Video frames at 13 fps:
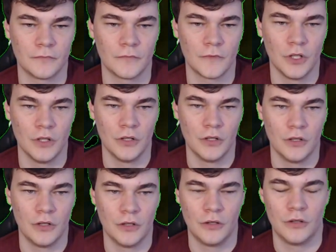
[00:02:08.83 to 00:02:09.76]

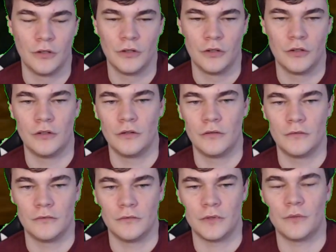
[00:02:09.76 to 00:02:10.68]

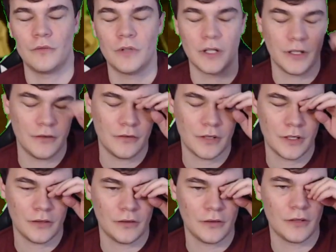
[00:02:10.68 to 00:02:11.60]
I, I don't know how
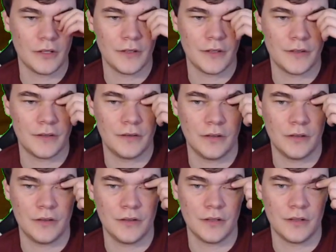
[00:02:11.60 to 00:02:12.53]
long this
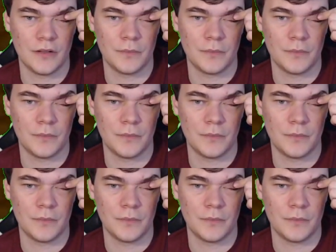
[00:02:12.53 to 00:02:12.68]
dungeon is,